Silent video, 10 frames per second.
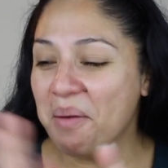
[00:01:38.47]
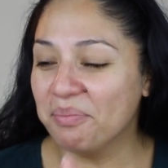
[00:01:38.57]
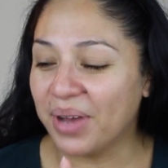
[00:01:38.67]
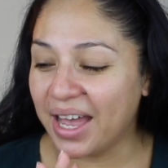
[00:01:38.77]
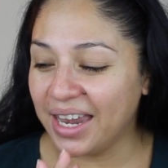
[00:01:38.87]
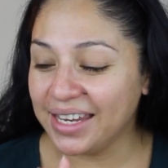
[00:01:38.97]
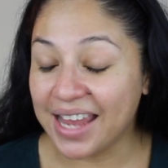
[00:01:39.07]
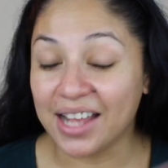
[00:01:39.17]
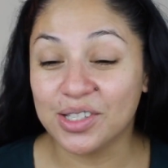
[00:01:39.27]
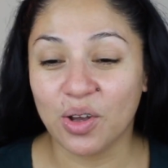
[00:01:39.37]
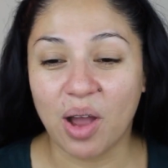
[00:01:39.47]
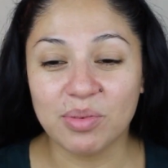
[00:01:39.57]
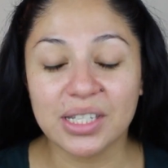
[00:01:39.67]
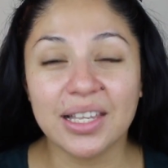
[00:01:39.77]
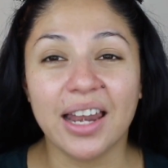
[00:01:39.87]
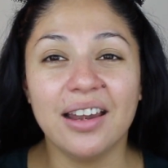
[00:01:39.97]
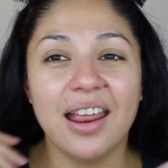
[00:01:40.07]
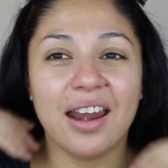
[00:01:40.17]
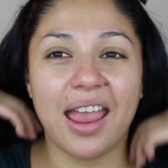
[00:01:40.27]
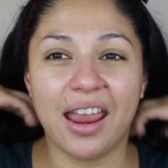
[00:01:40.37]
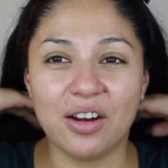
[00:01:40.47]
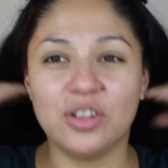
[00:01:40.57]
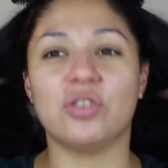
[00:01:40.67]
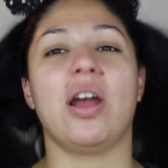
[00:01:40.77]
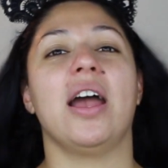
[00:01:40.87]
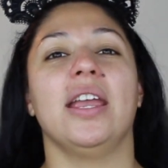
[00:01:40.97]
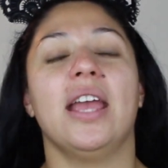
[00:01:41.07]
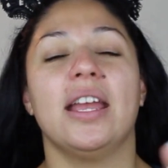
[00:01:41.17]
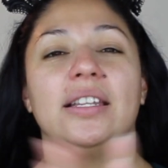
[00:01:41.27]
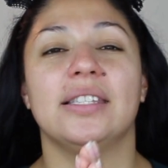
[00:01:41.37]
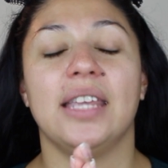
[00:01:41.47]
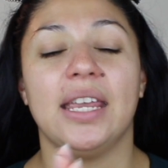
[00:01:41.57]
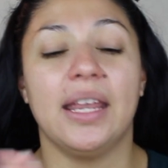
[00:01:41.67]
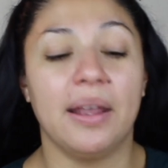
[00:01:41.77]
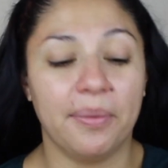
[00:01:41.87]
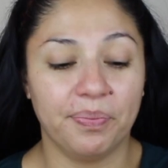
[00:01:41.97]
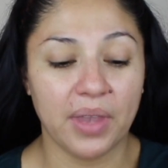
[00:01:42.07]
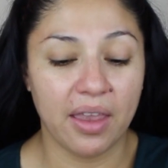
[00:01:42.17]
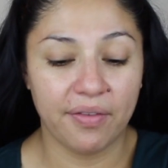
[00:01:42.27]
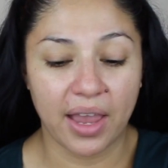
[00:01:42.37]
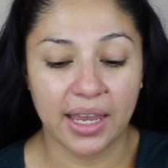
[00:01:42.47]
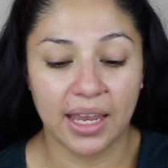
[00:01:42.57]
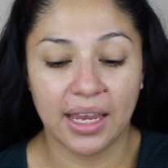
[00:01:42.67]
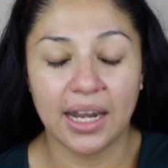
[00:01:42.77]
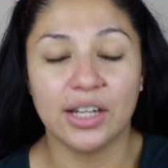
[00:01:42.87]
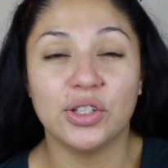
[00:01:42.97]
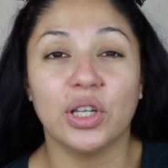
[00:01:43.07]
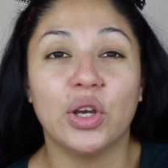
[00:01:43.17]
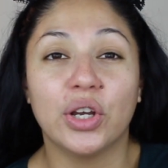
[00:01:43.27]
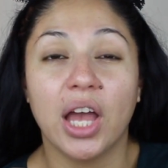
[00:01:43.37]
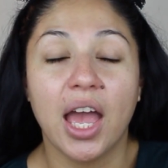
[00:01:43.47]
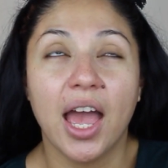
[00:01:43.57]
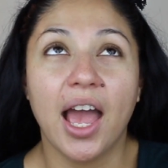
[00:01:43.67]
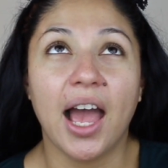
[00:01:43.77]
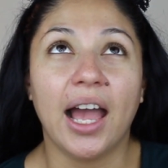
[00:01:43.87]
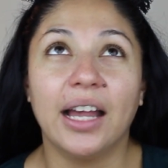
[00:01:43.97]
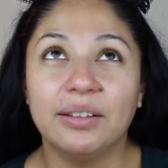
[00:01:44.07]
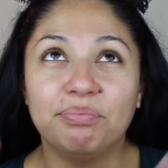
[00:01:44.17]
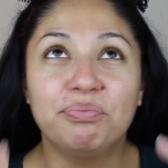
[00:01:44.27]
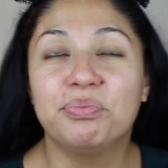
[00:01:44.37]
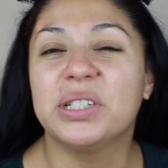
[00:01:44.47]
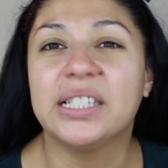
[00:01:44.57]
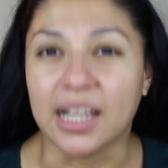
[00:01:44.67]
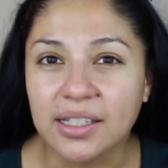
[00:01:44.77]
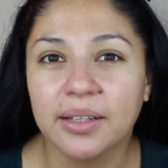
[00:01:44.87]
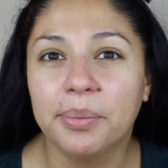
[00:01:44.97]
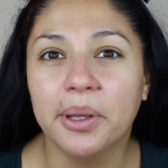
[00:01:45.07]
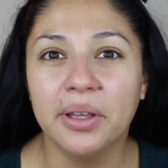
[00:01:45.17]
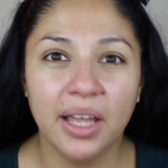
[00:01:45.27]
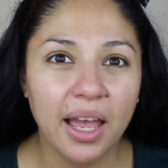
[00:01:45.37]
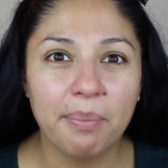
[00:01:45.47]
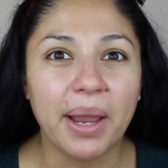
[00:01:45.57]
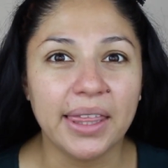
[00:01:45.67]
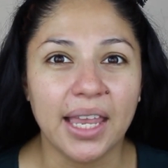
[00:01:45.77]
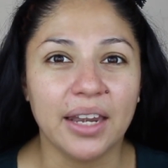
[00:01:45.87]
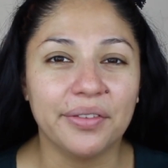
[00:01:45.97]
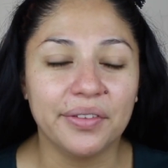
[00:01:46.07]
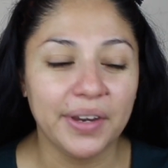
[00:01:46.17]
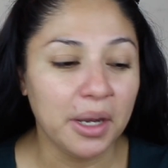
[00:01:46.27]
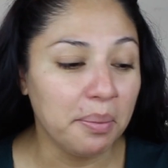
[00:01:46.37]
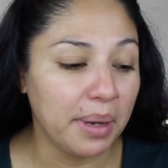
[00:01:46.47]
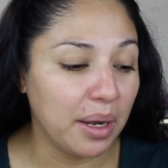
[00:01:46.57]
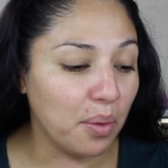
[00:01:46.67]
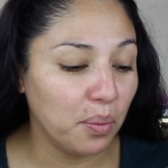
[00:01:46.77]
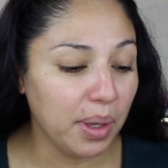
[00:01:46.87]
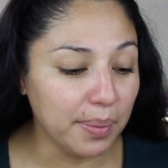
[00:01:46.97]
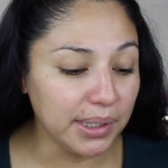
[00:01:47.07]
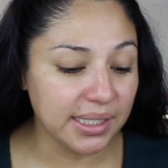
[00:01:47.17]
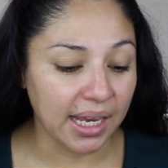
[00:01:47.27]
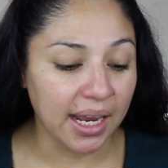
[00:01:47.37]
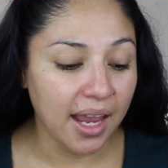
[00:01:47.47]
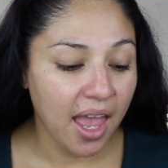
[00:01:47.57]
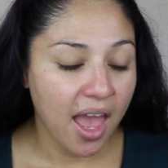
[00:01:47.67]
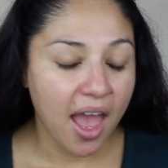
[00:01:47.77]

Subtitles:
But yeah, so I'm just letting it air dry and see if I can get it to look presentable by the end of the video, but we will see.